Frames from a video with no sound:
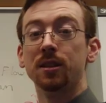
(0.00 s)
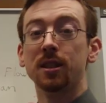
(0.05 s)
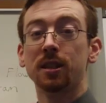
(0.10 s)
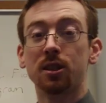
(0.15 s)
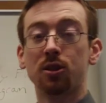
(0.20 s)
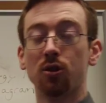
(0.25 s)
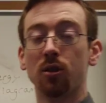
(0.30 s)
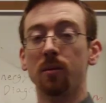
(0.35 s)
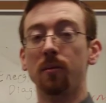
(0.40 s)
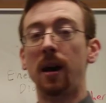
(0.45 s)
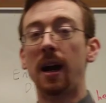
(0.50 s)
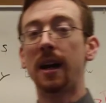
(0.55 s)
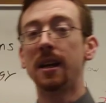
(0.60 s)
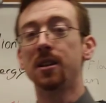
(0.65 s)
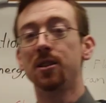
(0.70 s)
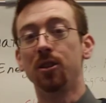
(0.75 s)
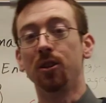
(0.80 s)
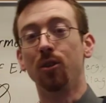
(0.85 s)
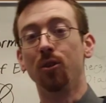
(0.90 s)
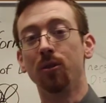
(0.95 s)
just to
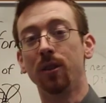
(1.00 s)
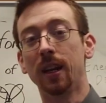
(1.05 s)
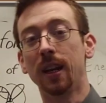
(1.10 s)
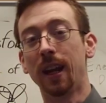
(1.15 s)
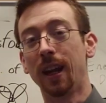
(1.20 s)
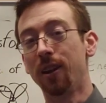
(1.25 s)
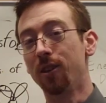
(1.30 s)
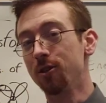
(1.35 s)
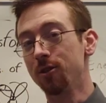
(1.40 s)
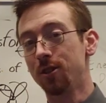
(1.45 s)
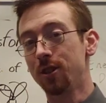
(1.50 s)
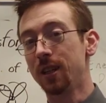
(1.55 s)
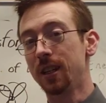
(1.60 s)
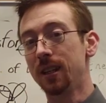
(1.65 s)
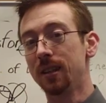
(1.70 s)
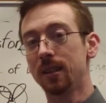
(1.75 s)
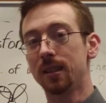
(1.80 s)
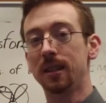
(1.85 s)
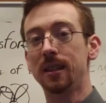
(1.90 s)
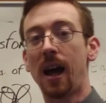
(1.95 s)
remind you that energy
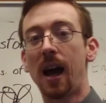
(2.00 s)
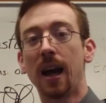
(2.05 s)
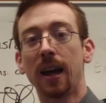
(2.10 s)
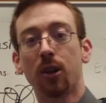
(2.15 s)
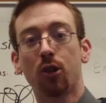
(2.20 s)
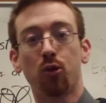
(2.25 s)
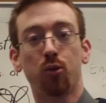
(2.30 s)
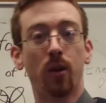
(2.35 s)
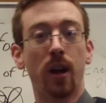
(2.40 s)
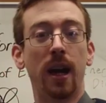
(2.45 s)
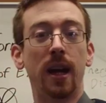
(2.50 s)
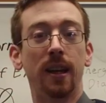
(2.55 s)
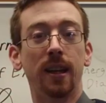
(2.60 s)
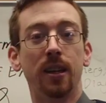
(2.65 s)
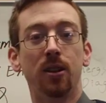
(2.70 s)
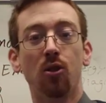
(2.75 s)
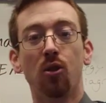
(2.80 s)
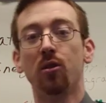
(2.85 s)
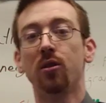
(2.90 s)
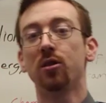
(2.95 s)
is not
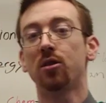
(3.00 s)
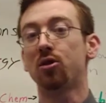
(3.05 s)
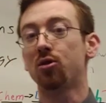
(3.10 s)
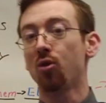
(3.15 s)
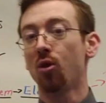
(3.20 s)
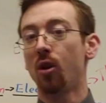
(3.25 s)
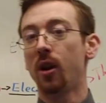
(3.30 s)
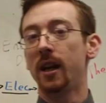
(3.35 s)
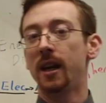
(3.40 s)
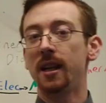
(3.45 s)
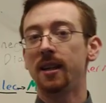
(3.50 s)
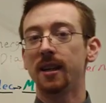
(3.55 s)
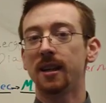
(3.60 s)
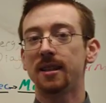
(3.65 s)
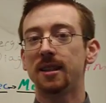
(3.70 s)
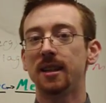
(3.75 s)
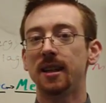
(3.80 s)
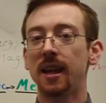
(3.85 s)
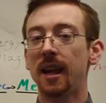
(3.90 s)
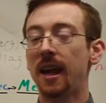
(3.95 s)
created nor destroyed. It doesn't